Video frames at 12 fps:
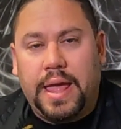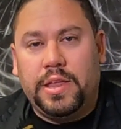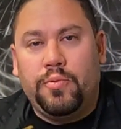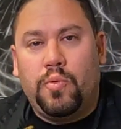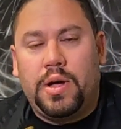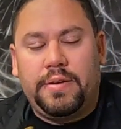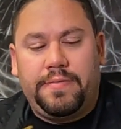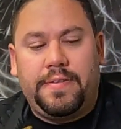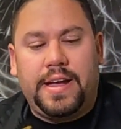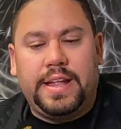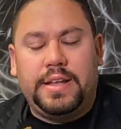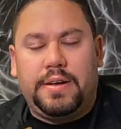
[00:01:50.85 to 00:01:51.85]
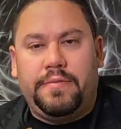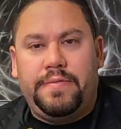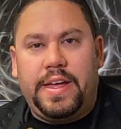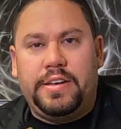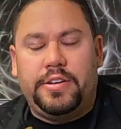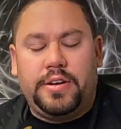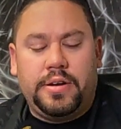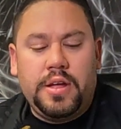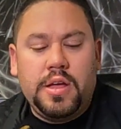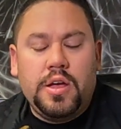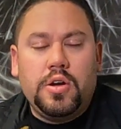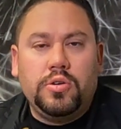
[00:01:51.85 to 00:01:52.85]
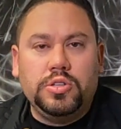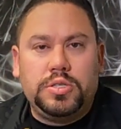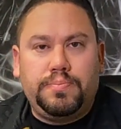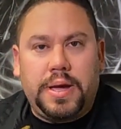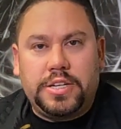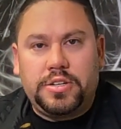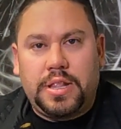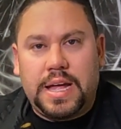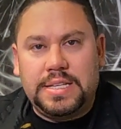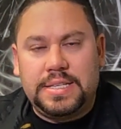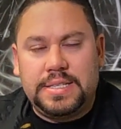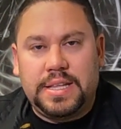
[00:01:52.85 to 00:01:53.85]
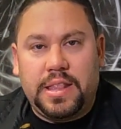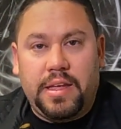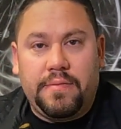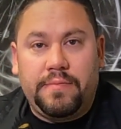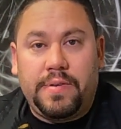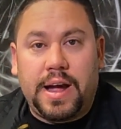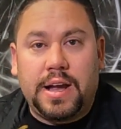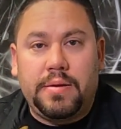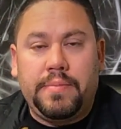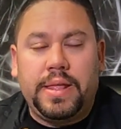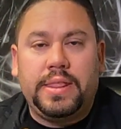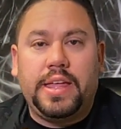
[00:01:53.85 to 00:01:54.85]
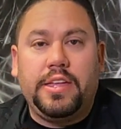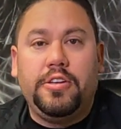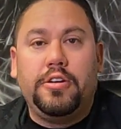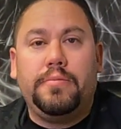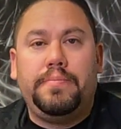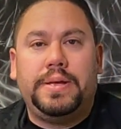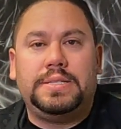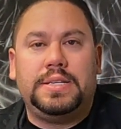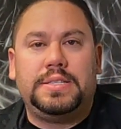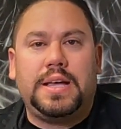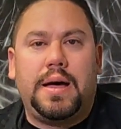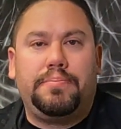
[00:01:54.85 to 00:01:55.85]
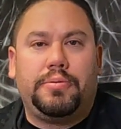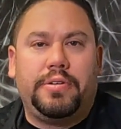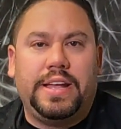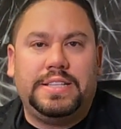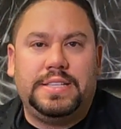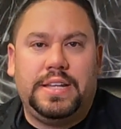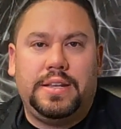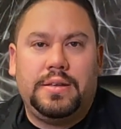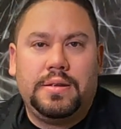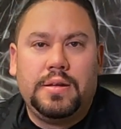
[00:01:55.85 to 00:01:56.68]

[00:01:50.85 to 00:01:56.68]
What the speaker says: and you want to find a vendor who specializes in the environment that your business operates in.